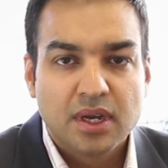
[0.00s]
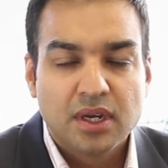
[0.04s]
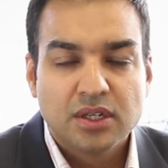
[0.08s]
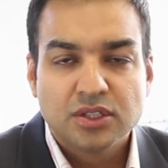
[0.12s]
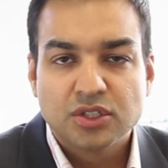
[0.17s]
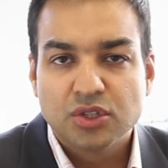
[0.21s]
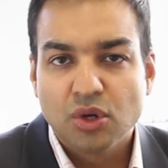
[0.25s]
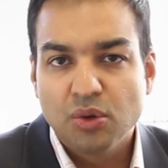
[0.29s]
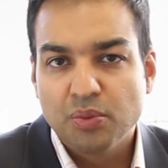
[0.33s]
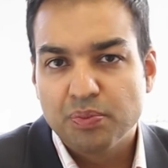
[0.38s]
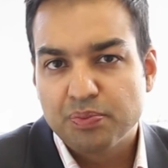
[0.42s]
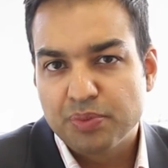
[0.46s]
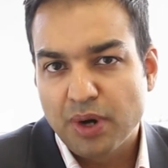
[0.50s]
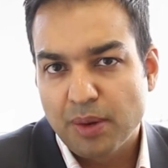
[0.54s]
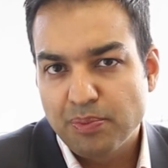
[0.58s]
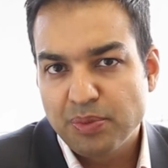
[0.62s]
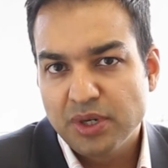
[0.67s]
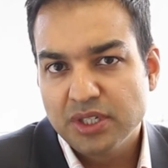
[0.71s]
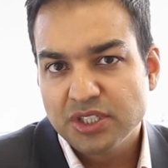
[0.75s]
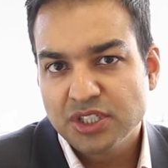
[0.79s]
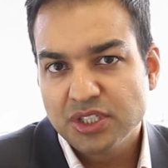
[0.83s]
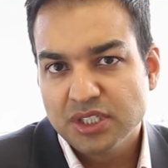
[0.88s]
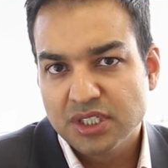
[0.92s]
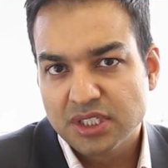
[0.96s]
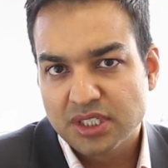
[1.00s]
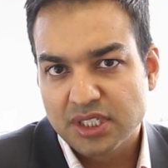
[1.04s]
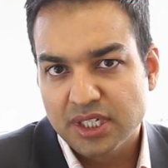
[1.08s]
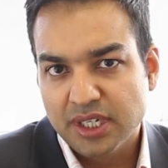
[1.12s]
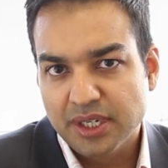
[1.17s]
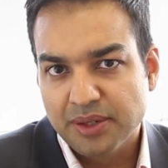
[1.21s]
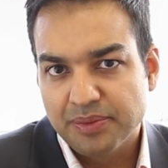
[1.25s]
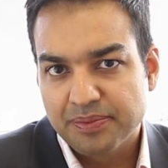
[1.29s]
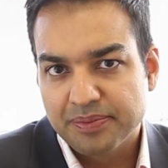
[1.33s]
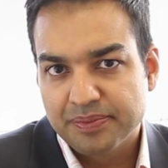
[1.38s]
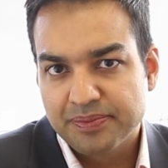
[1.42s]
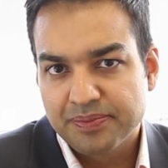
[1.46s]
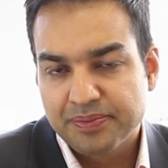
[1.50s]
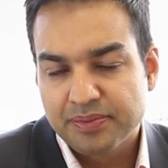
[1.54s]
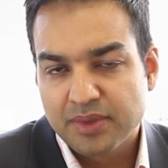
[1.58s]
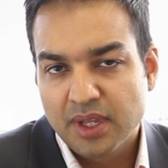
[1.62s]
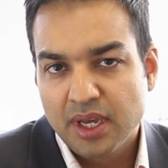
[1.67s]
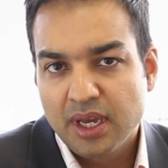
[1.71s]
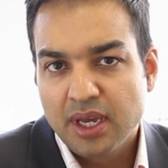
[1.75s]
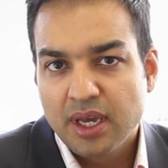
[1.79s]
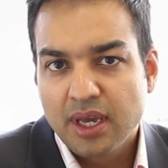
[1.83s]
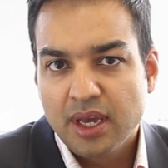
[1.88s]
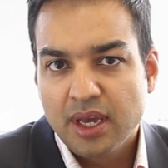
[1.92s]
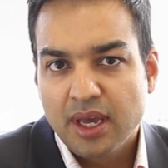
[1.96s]
So preparation is key.
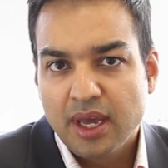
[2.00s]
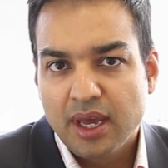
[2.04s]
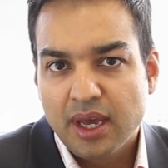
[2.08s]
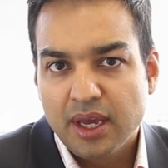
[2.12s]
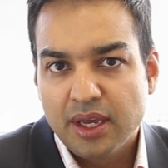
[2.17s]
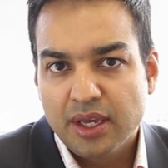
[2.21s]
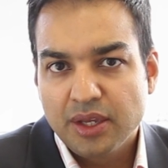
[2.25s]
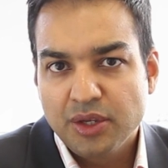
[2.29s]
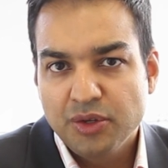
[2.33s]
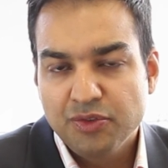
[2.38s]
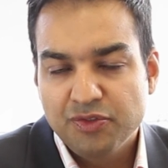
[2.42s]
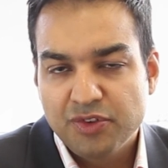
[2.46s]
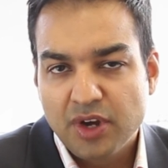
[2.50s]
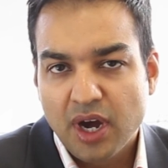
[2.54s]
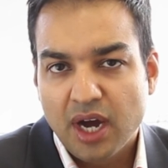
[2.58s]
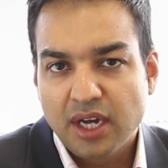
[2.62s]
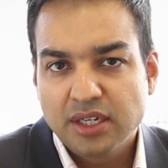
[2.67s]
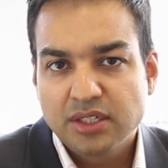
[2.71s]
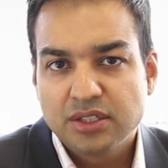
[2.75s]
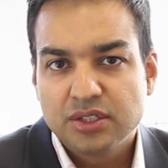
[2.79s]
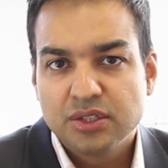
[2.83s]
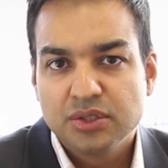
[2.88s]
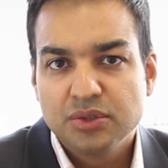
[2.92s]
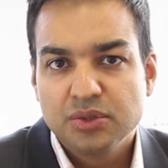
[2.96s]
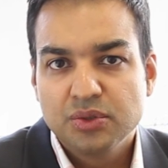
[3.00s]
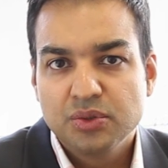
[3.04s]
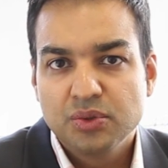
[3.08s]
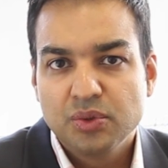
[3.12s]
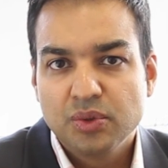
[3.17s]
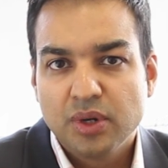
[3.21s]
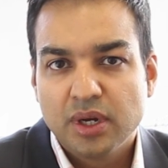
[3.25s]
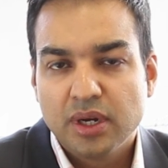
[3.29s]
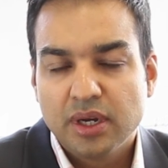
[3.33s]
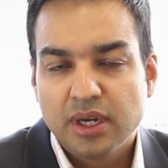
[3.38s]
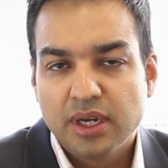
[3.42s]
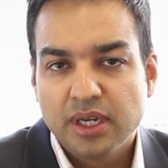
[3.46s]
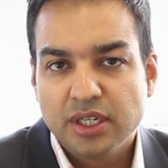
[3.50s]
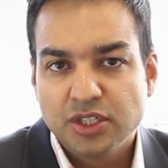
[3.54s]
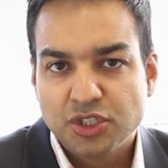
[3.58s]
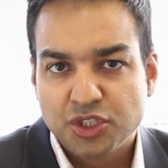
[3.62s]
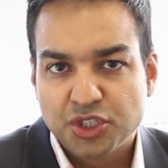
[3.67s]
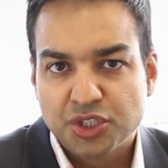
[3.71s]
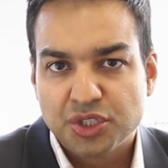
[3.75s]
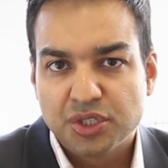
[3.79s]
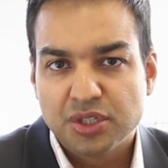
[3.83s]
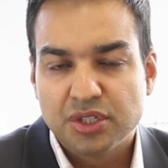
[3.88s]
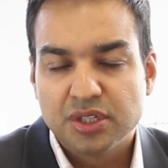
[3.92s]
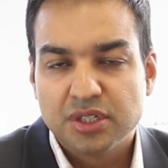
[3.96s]
You've got to
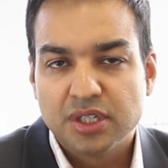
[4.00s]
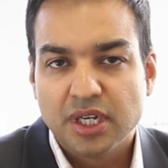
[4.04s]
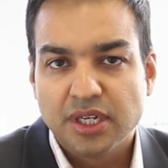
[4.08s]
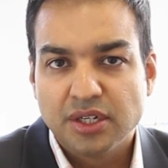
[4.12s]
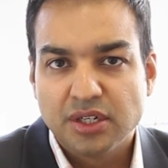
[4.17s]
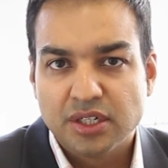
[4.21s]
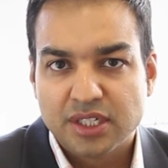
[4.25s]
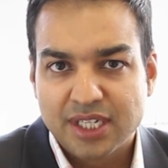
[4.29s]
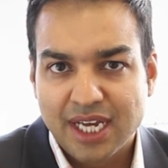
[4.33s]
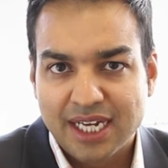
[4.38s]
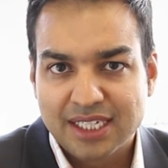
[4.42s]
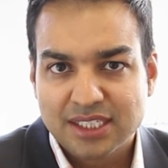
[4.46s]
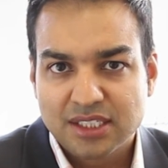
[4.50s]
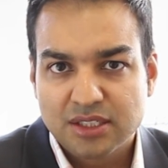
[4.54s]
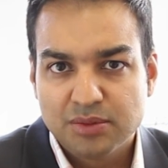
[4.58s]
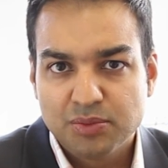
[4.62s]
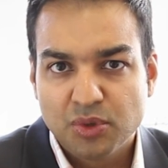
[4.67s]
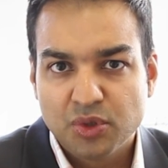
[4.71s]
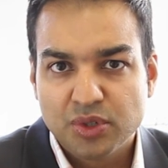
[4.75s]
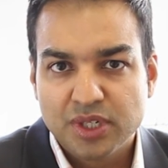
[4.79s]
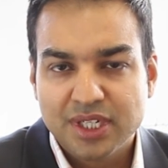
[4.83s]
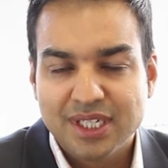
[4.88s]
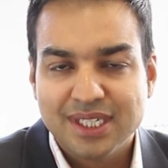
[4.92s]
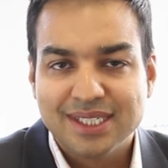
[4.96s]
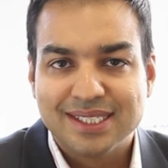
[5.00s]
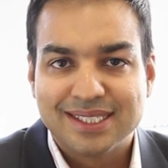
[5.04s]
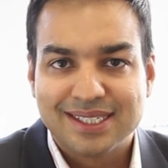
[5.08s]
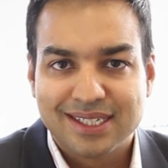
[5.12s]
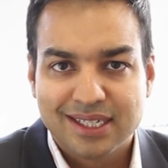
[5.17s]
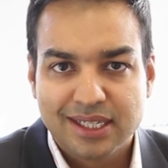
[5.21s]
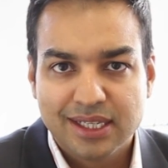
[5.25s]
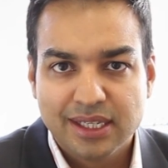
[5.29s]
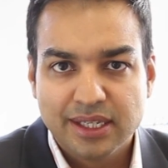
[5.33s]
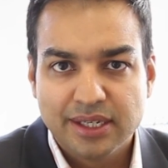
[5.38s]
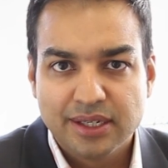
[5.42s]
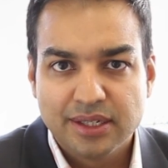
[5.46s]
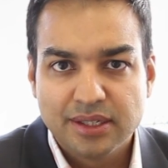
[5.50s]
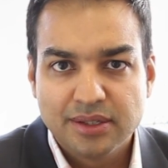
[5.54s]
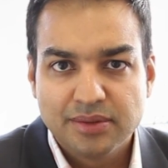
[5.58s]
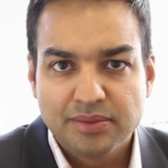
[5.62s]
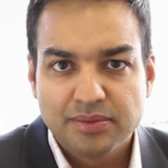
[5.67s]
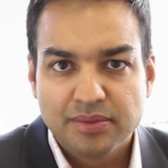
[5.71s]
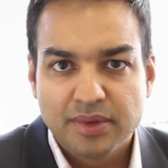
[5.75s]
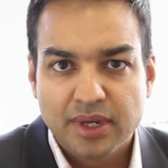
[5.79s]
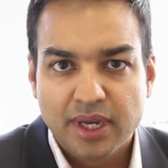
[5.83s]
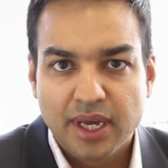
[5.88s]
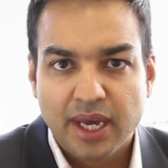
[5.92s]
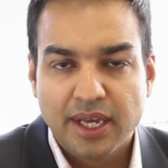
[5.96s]
ensure that your testimony is clear
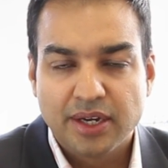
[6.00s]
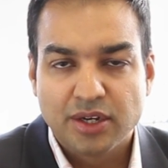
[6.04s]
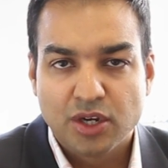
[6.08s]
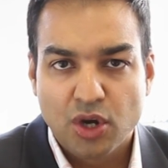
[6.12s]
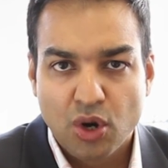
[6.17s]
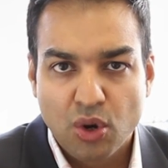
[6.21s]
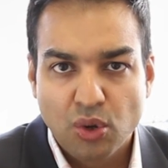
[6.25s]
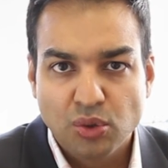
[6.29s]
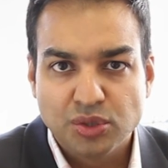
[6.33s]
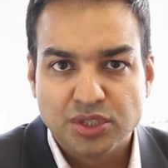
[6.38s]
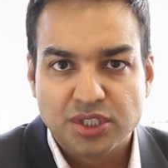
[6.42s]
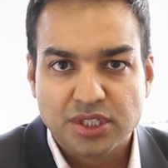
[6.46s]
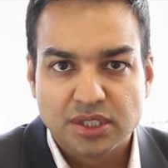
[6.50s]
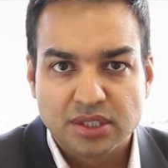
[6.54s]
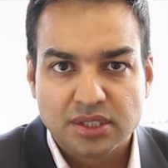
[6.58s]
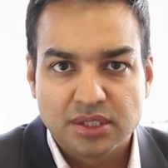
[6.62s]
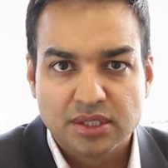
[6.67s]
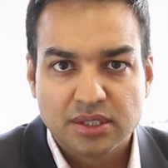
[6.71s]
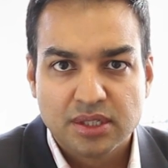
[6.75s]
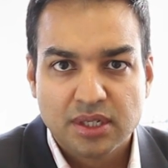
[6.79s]
and cogent.